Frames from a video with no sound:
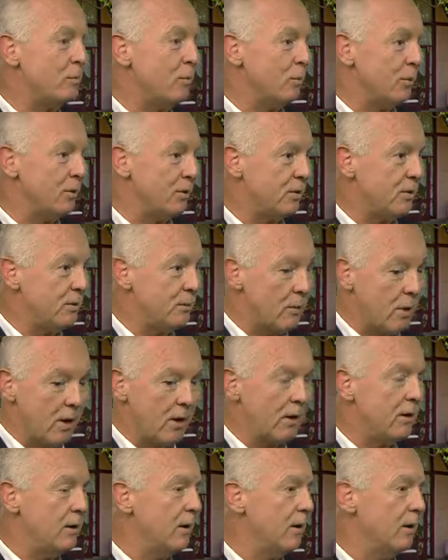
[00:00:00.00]
people with
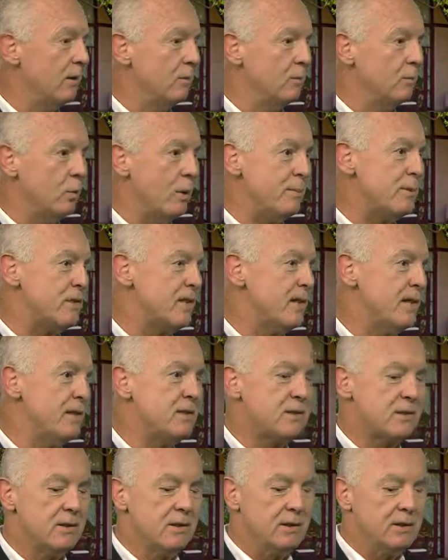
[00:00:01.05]
marketing and
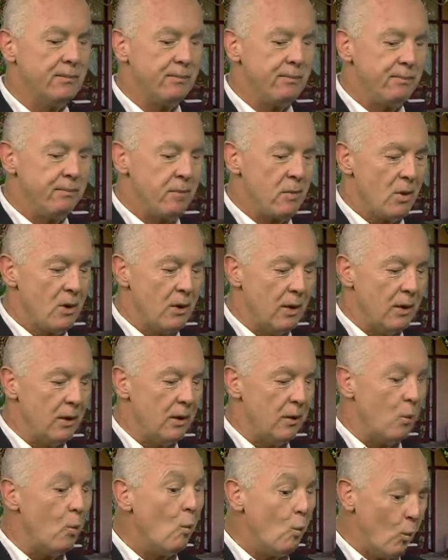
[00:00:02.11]
websites,
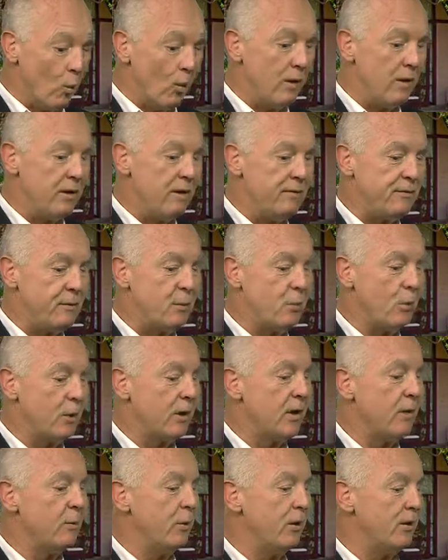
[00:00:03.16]
or if I'm
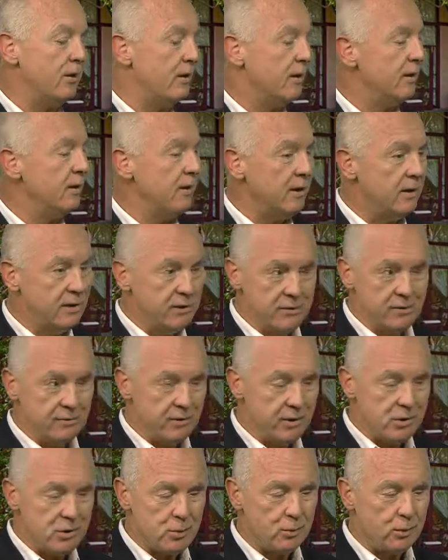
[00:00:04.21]
working with an
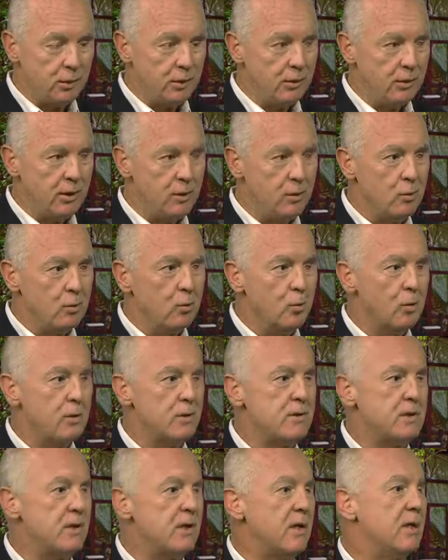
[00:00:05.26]
individual in
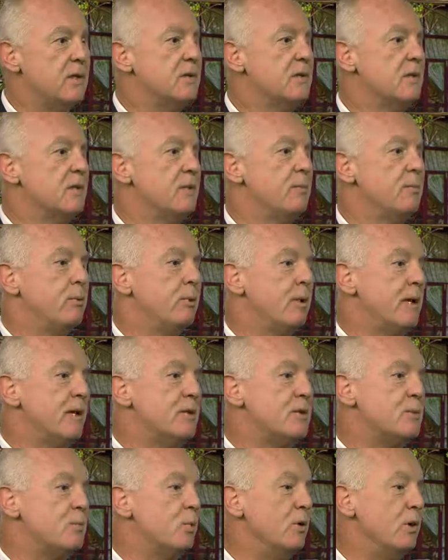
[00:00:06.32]
order to get to the
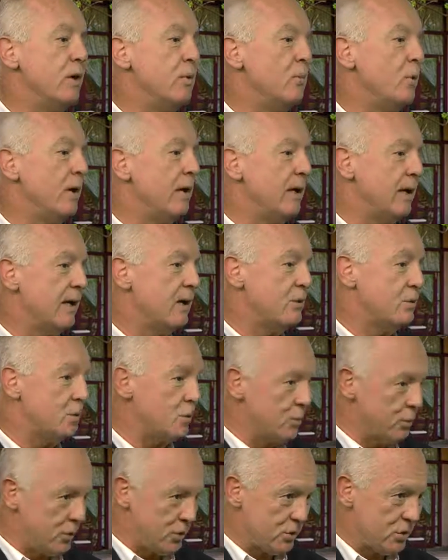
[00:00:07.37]
place where they want to get
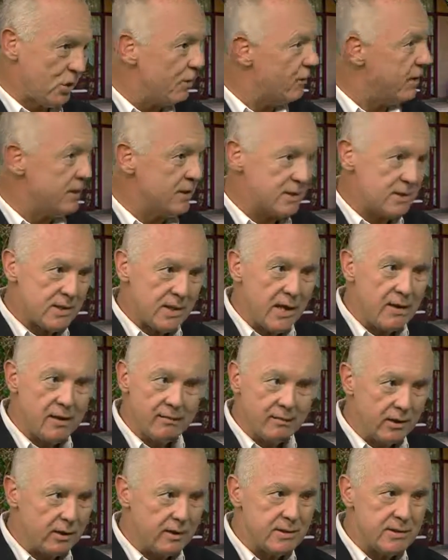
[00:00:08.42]
to, which is already inside
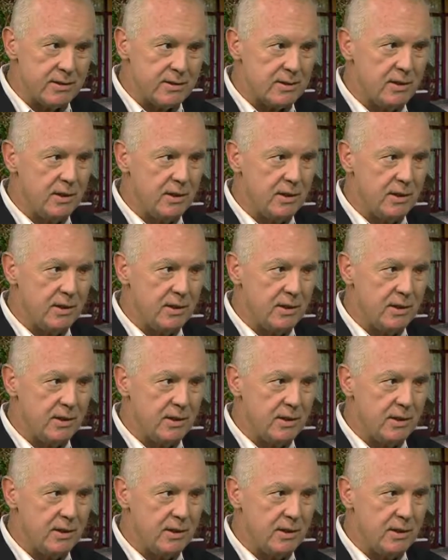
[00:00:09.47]
of us.